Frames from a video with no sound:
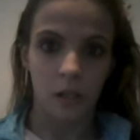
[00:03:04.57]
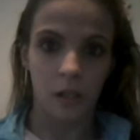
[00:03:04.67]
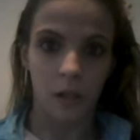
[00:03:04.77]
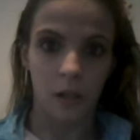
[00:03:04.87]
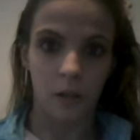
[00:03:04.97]

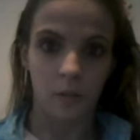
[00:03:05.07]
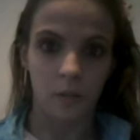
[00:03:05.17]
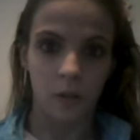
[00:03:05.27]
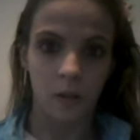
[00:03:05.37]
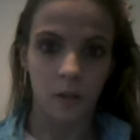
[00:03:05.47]
And
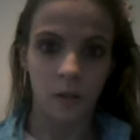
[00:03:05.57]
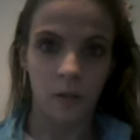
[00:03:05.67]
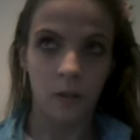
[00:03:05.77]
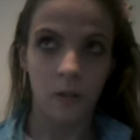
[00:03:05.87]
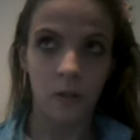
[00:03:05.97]

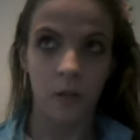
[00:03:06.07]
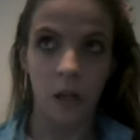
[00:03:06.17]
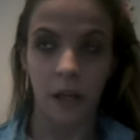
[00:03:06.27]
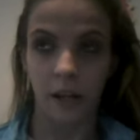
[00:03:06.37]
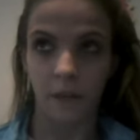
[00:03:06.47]

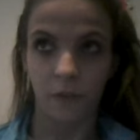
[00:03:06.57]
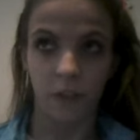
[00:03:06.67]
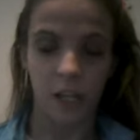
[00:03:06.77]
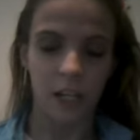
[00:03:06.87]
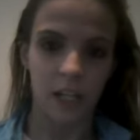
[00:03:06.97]
after
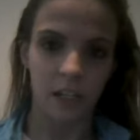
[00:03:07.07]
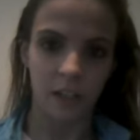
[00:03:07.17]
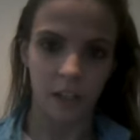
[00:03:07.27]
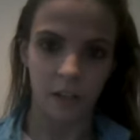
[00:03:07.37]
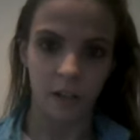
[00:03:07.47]
that, I had
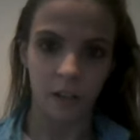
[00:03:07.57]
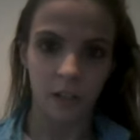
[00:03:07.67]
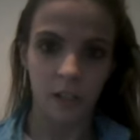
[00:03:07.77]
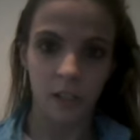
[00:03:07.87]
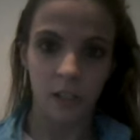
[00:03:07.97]
another
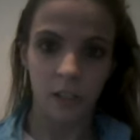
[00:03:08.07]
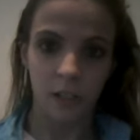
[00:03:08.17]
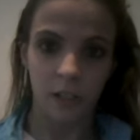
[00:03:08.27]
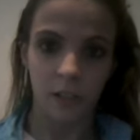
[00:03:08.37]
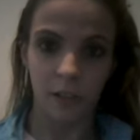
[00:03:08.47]

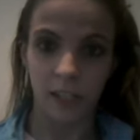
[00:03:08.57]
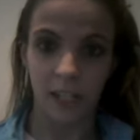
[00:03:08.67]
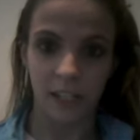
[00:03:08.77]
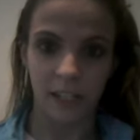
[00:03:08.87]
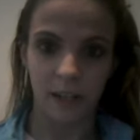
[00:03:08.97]

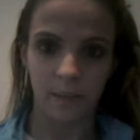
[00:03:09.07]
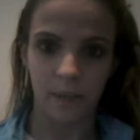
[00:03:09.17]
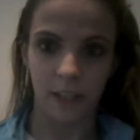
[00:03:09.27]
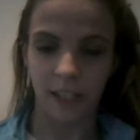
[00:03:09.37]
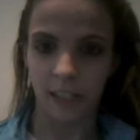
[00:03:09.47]
suicide attempt
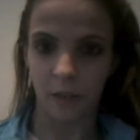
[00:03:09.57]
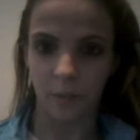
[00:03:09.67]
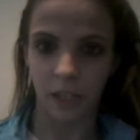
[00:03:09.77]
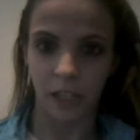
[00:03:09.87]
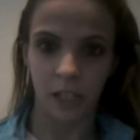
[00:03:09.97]
less than a
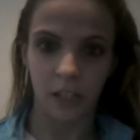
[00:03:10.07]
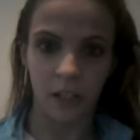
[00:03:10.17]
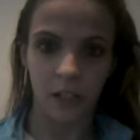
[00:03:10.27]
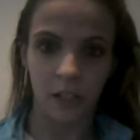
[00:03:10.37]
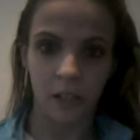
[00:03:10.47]
month later.